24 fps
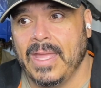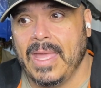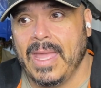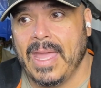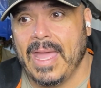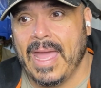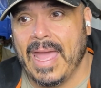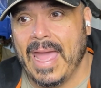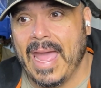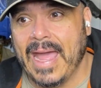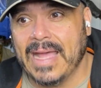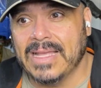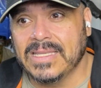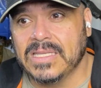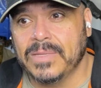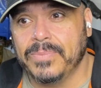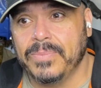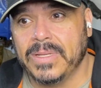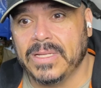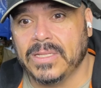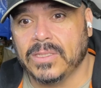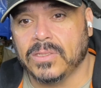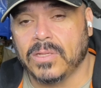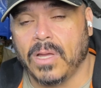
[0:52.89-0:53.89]
hasn't
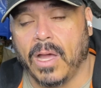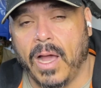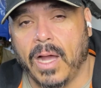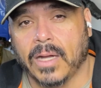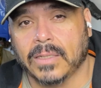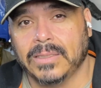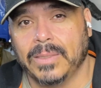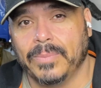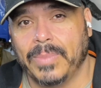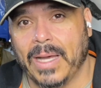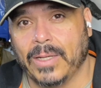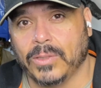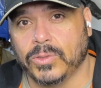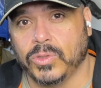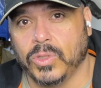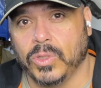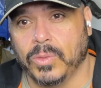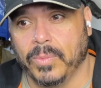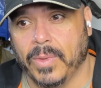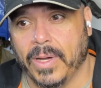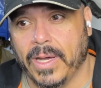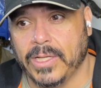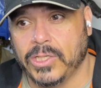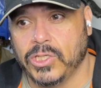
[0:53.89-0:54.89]
been talked about too
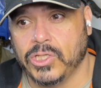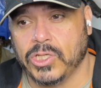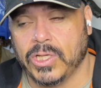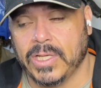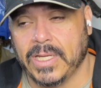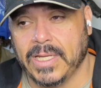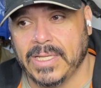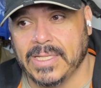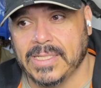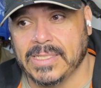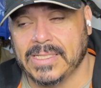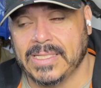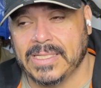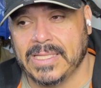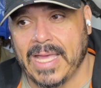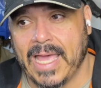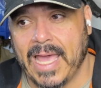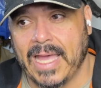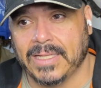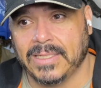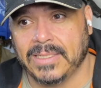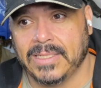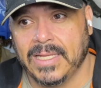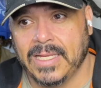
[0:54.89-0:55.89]
much is
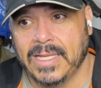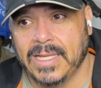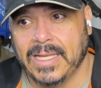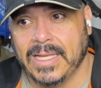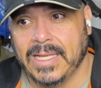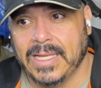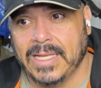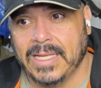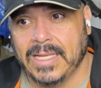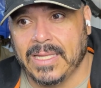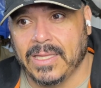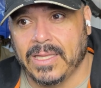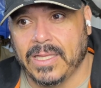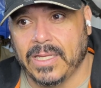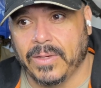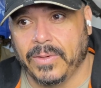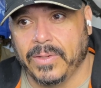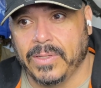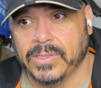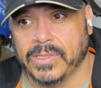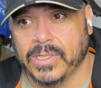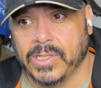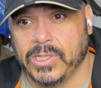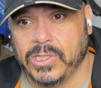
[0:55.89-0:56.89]
that there
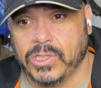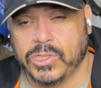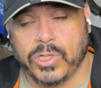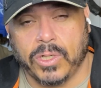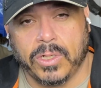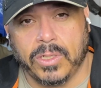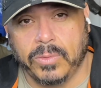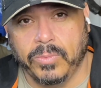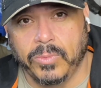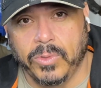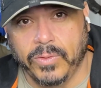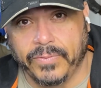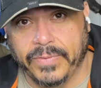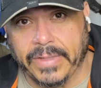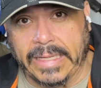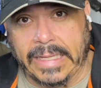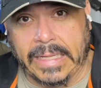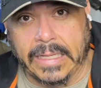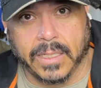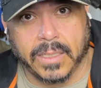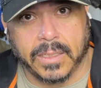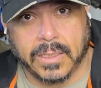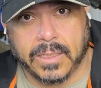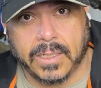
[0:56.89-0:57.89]
is a certain movie
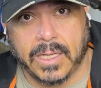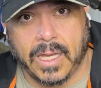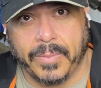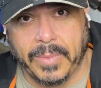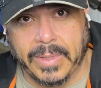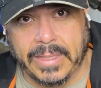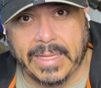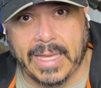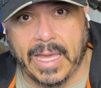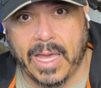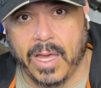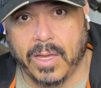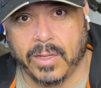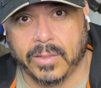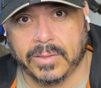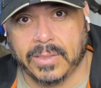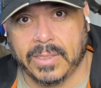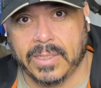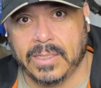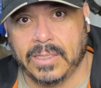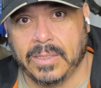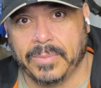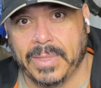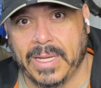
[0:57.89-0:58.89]
coming out
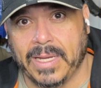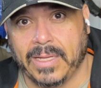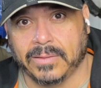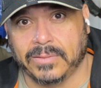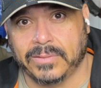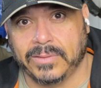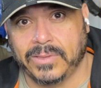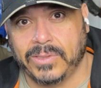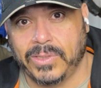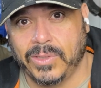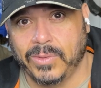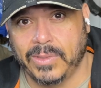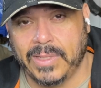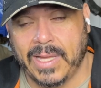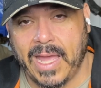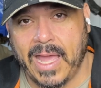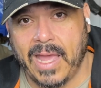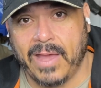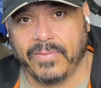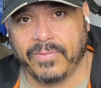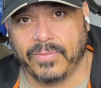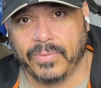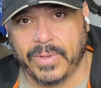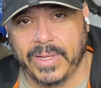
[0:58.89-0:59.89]
in about
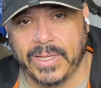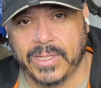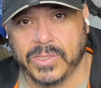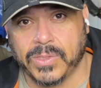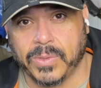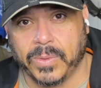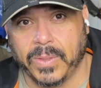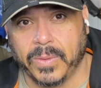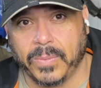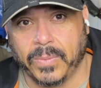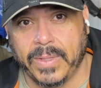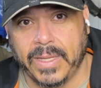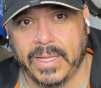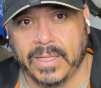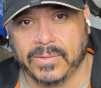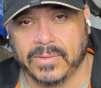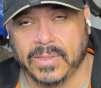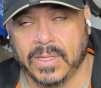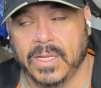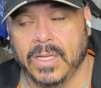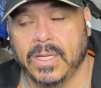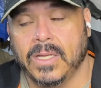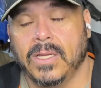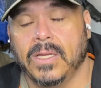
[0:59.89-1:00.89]
2.5 weeks, 3 weeks,
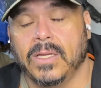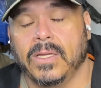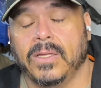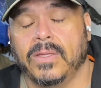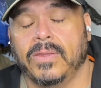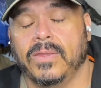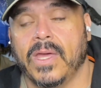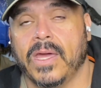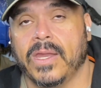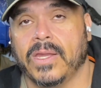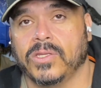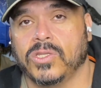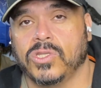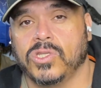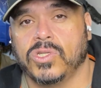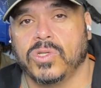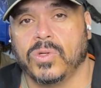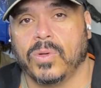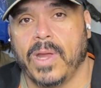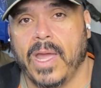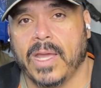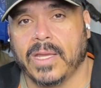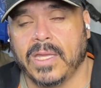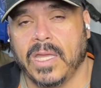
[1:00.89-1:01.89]
that is
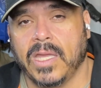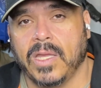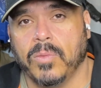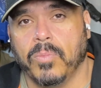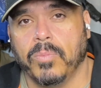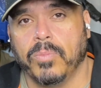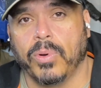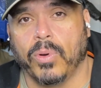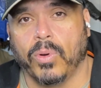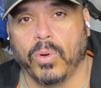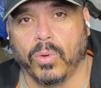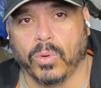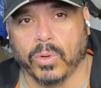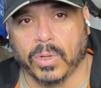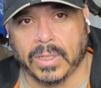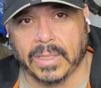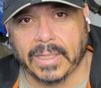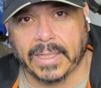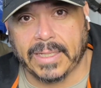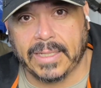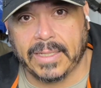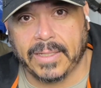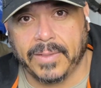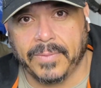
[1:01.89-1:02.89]
tracking
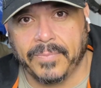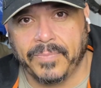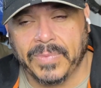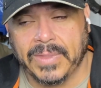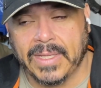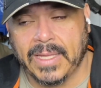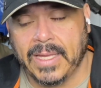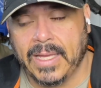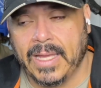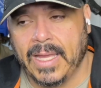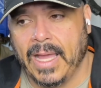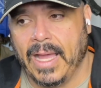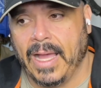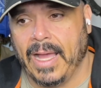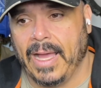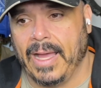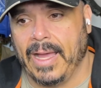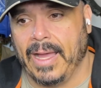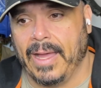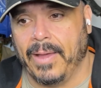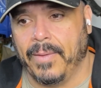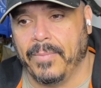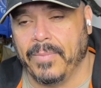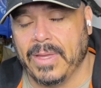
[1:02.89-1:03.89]
poorly.
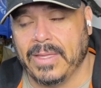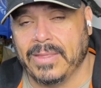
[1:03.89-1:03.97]
And